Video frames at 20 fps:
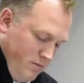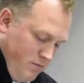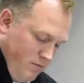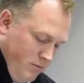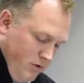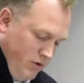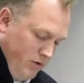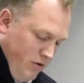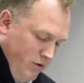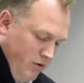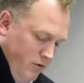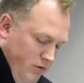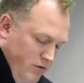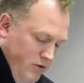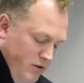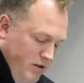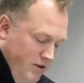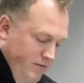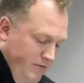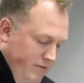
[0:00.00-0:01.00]
Pull the hose
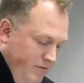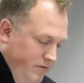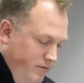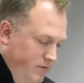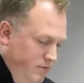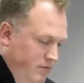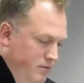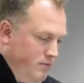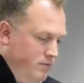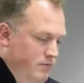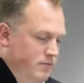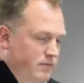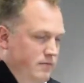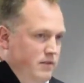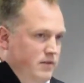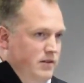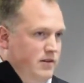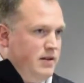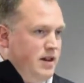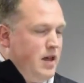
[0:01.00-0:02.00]
off,
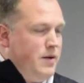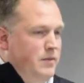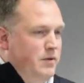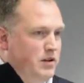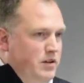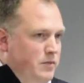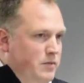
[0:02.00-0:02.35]
aim it at